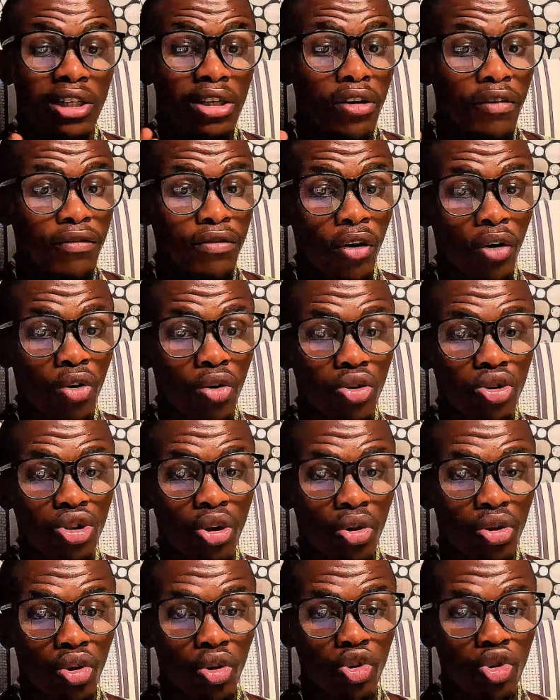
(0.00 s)
Focus
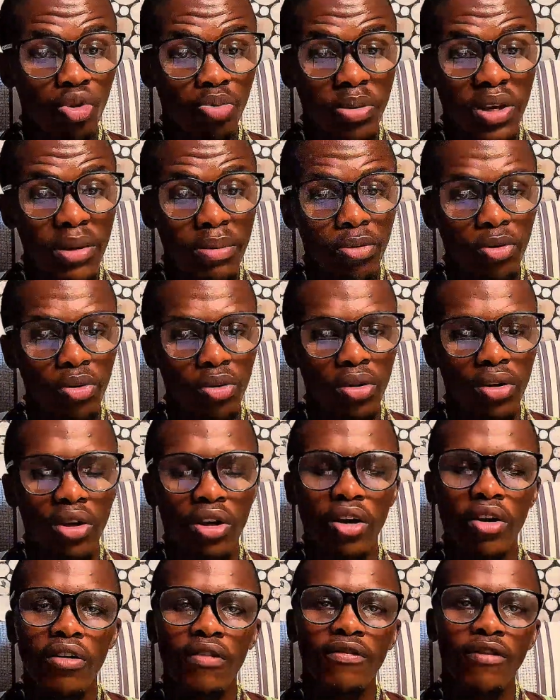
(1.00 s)
on those people.
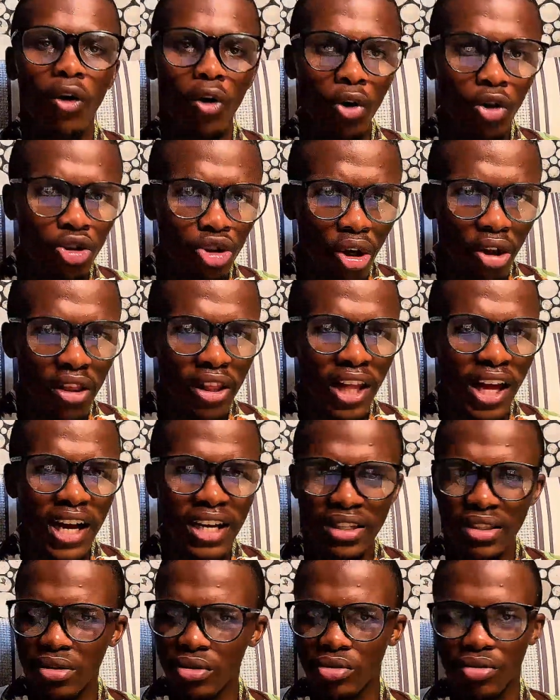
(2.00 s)
Focus on that.
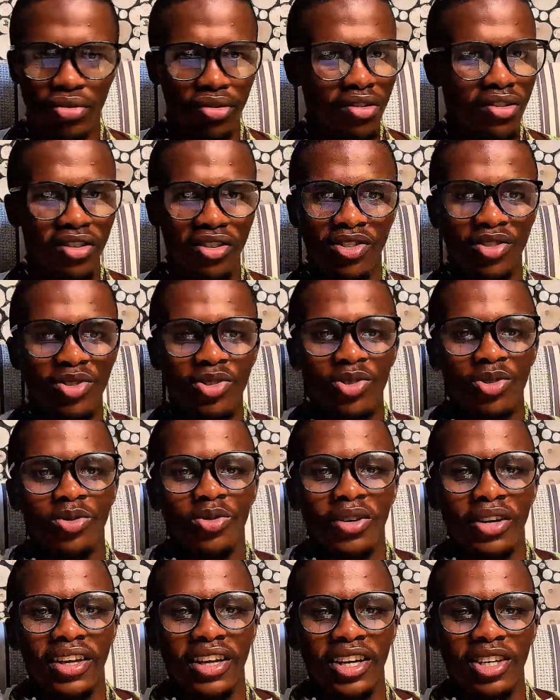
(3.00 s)

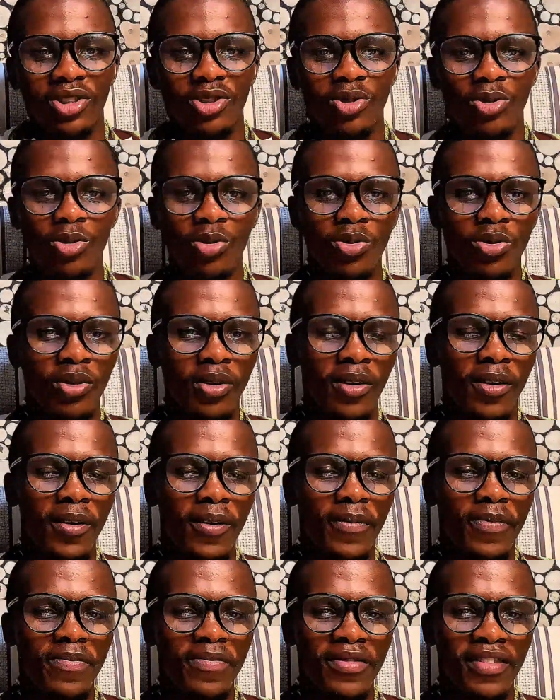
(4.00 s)
You get to
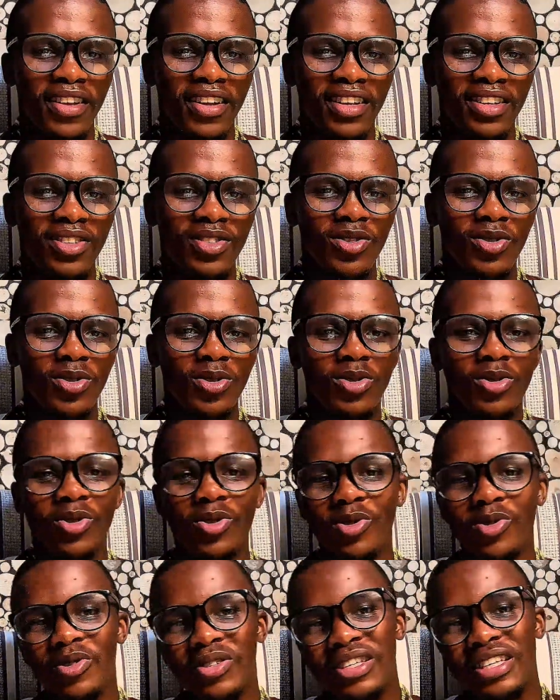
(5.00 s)

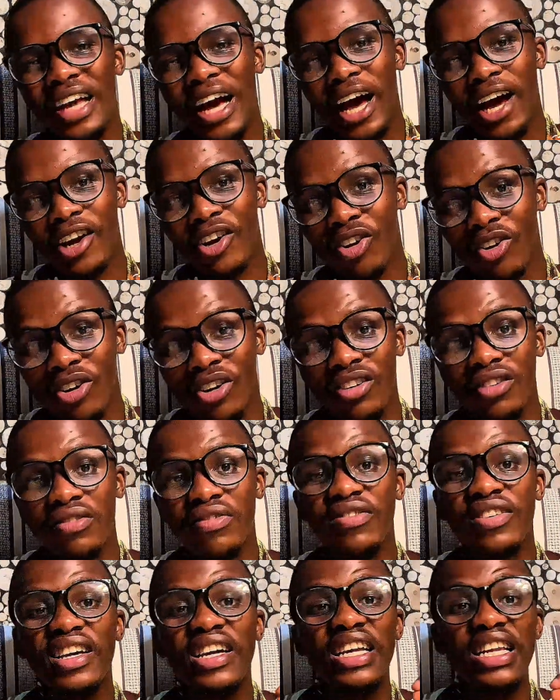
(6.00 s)
skyrocket
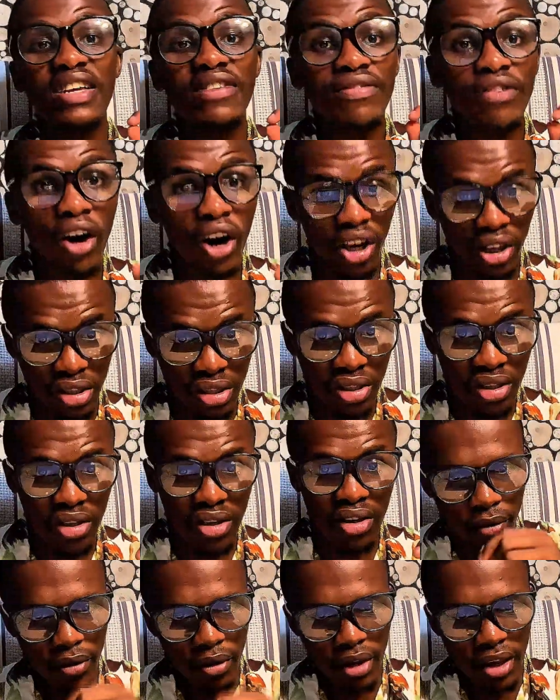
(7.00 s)
very fast.
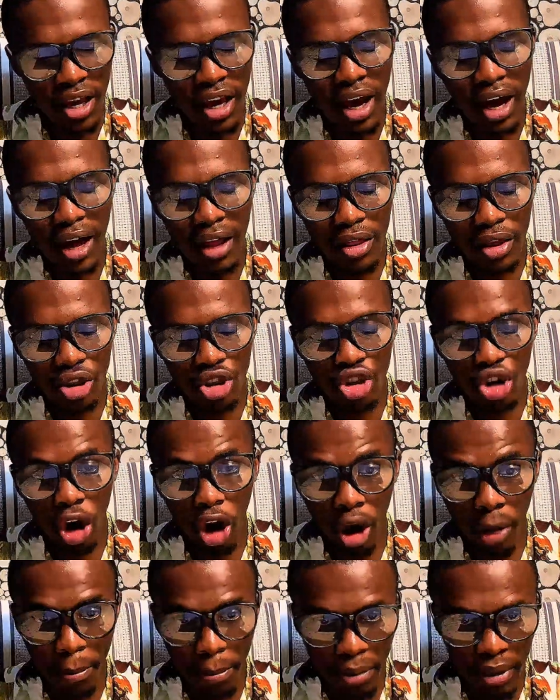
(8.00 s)
Here are the
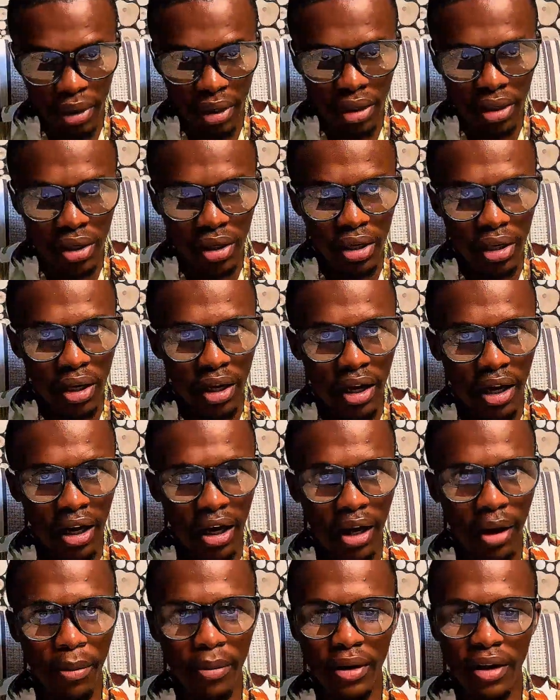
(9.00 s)
top
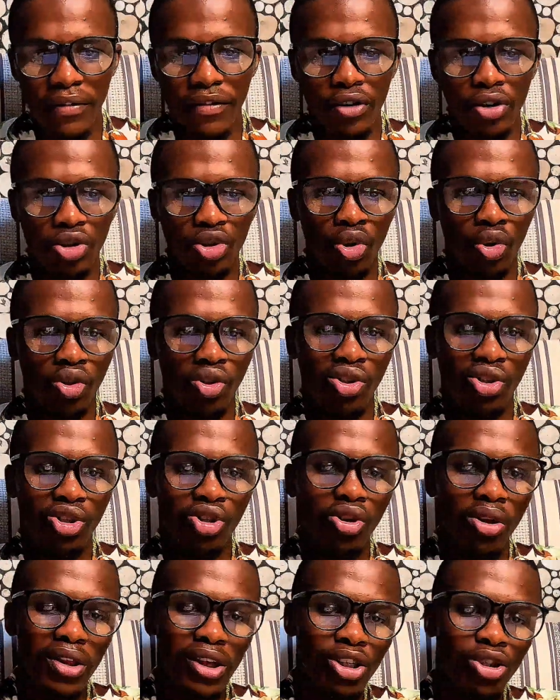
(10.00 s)
referral sources
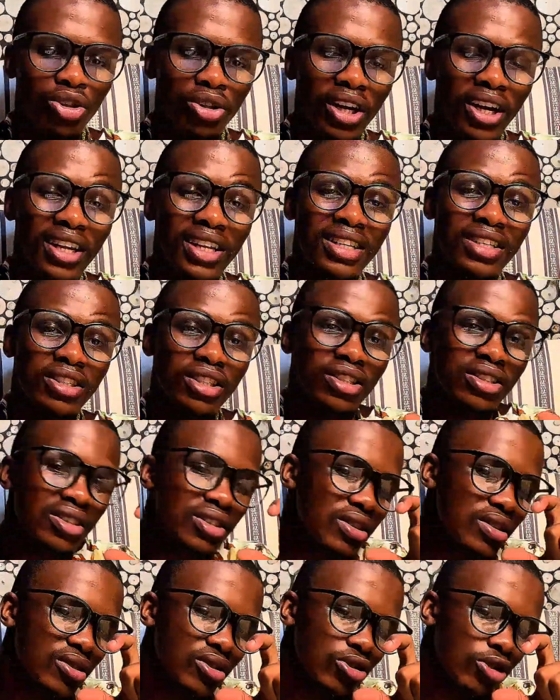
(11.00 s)
so that you can just
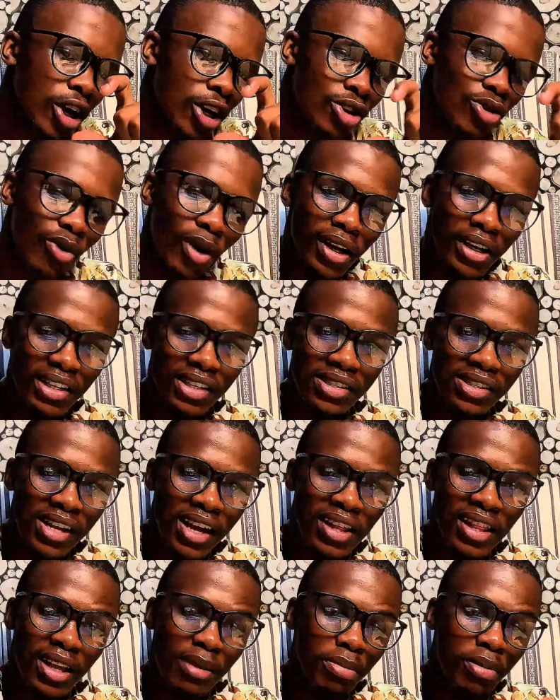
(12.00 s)
try to
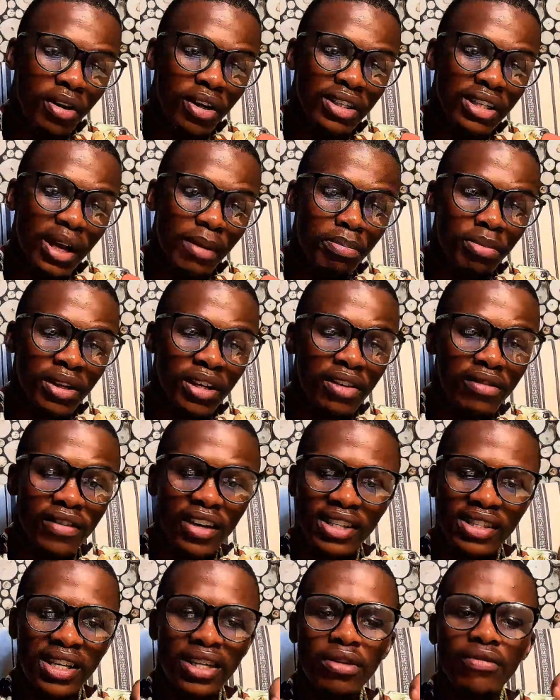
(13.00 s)
understand that, because I believe I
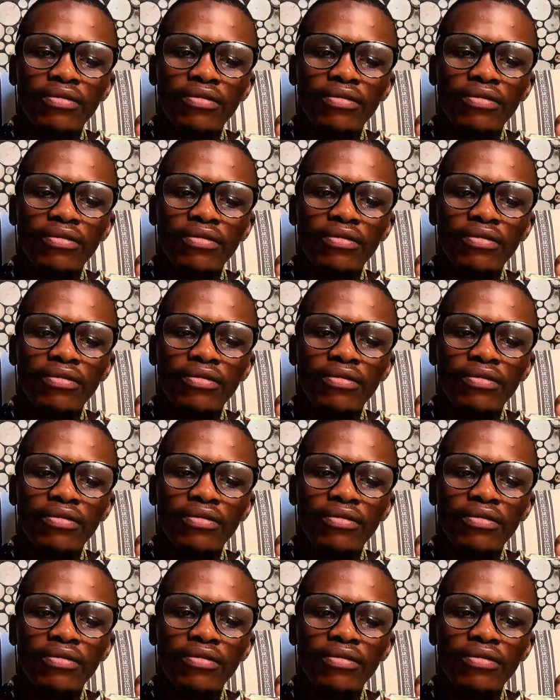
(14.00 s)
said